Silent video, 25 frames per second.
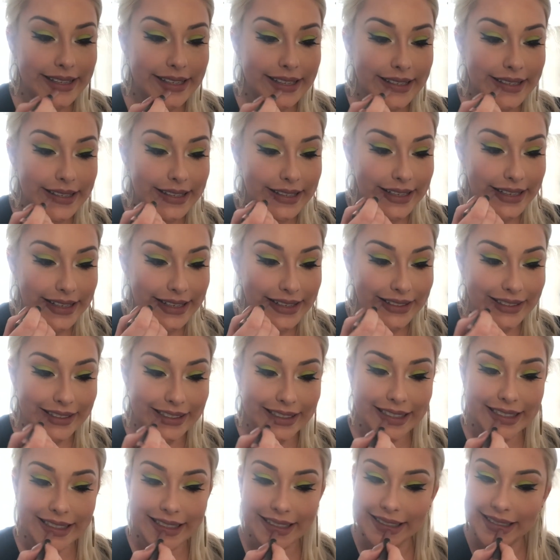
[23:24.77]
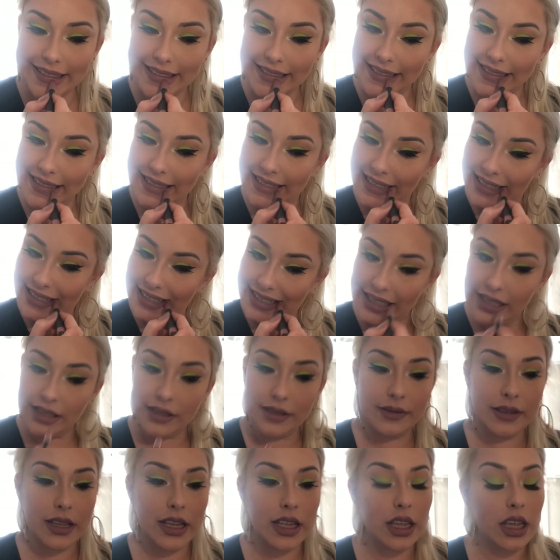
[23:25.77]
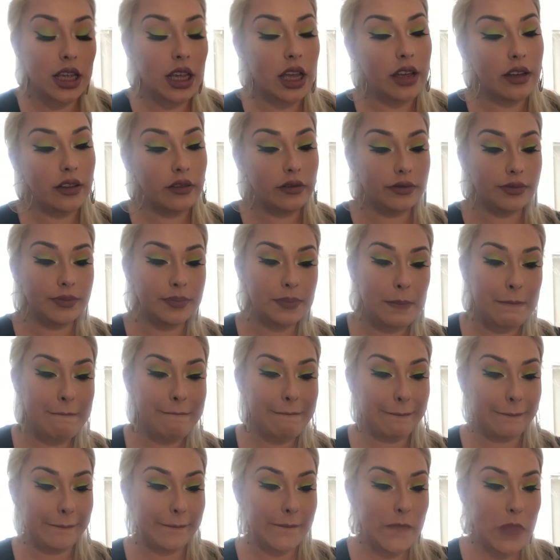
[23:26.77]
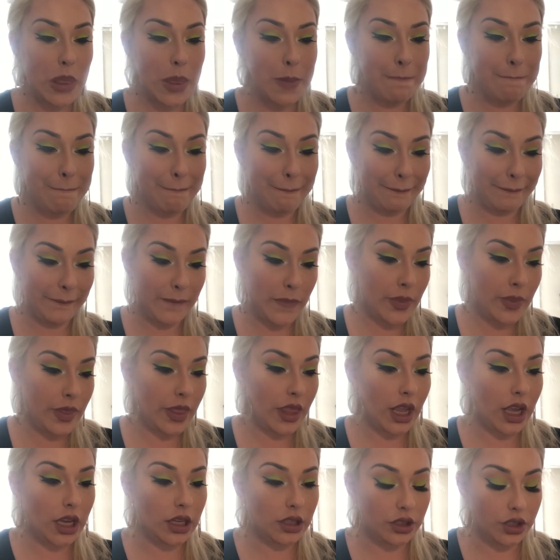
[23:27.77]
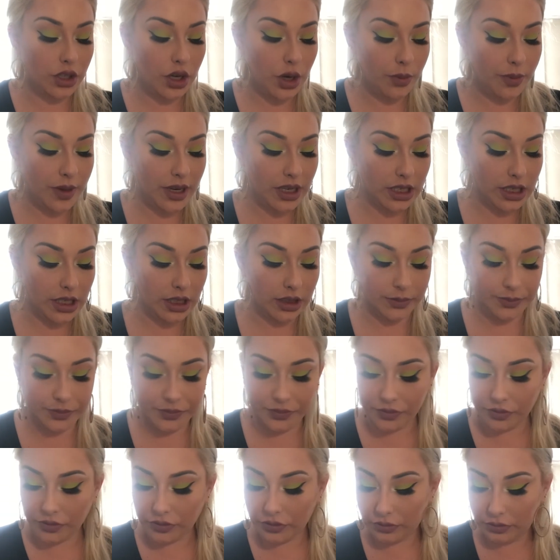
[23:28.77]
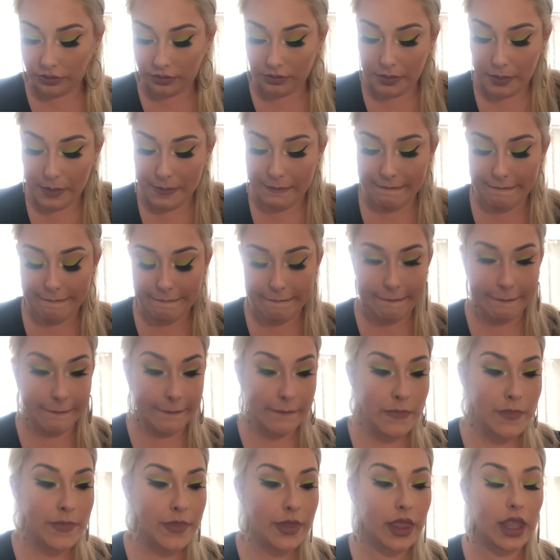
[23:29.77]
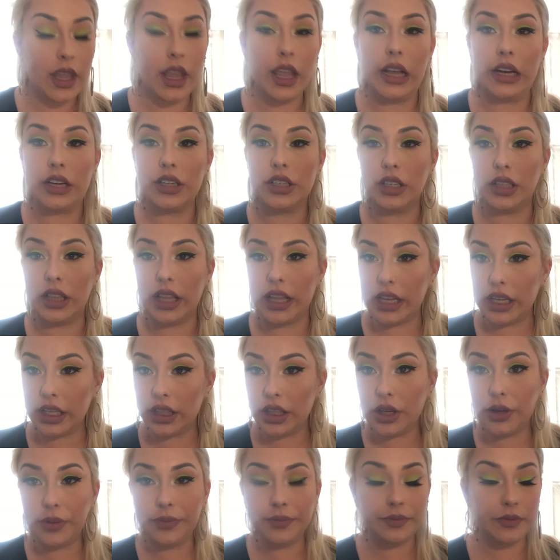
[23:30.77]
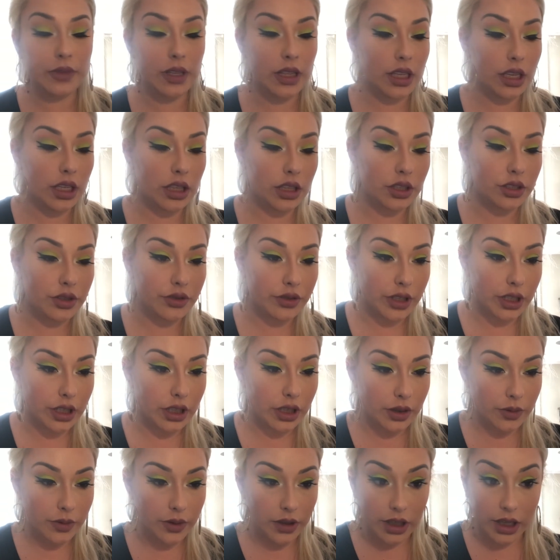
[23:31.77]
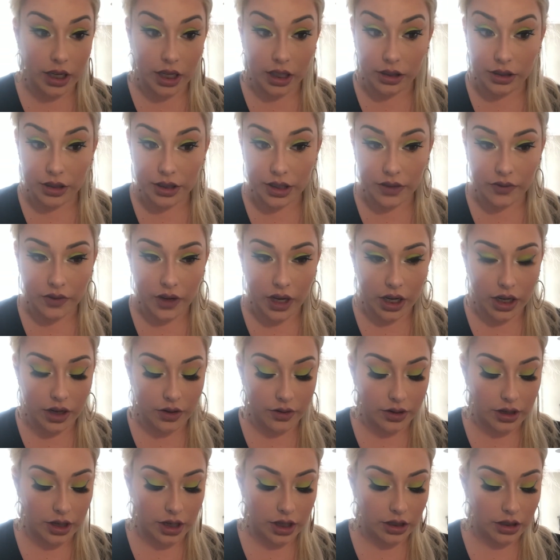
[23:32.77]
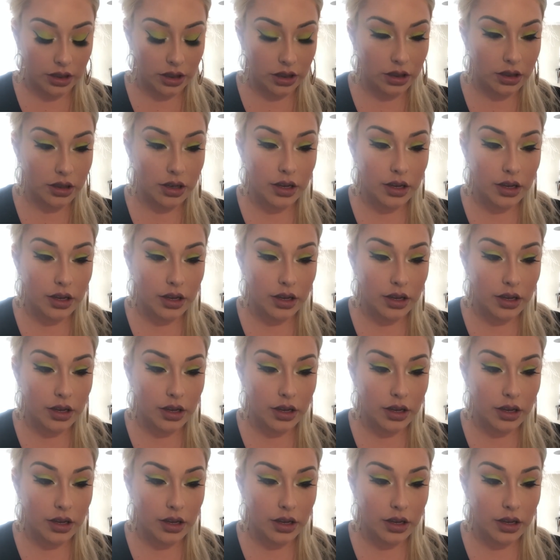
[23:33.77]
It's a little more color than I was thinking of. No big deal. I actually like it though. I think it looks really good with the colors I've got going on.